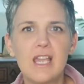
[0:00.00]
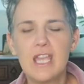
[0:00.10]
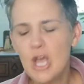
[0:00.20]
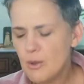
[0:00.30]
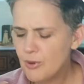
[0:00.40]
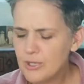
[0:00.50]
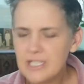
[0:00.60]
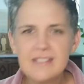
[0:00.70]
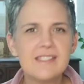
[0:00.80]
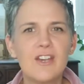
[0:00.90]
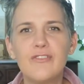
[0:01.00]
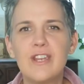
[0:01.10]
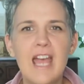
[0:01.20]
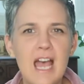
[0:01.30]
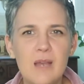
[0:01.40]
like putting yourself
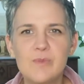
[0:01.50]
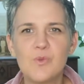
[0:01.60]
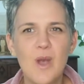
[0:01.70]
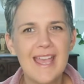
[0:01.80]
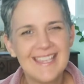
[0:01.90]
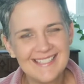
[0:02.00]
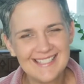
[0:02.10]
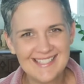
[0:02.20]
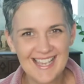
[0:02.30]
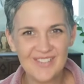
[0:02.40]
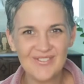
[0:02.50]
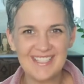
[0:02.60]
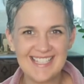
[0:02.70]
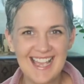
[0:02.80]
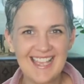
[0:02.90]
in harm's way to save
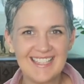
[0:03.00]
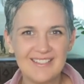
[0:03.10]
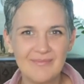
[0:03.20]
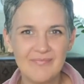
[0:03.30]
the day.